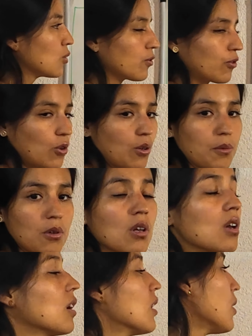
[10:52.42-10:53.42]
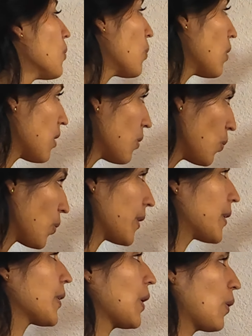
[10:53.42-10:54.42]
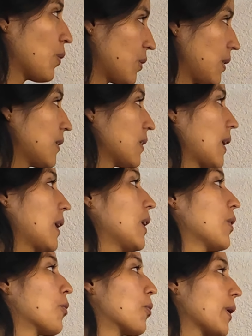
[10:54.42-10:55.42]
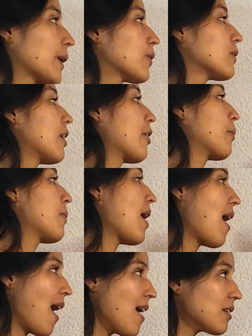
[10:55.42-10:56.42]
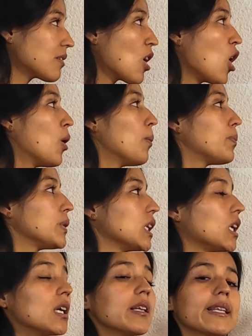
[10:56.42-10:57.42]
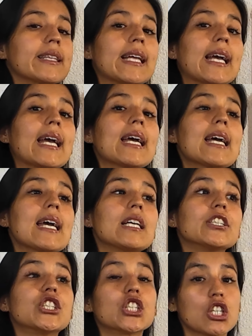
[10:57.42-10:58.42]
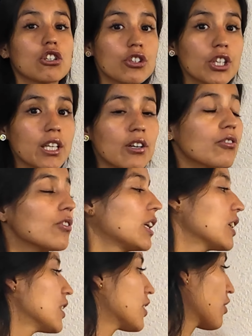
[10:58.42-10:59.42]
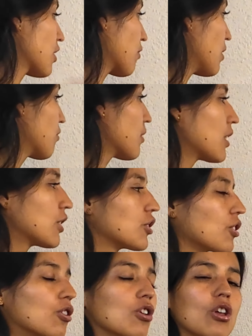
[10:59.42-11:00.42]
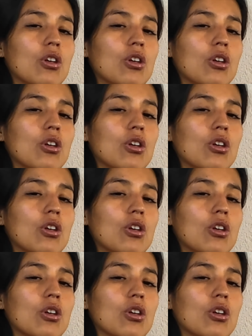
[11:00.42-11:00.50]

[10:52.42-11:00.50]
two forms. In one, we are using the irregular past plus the gerundive, and in the other one, we are just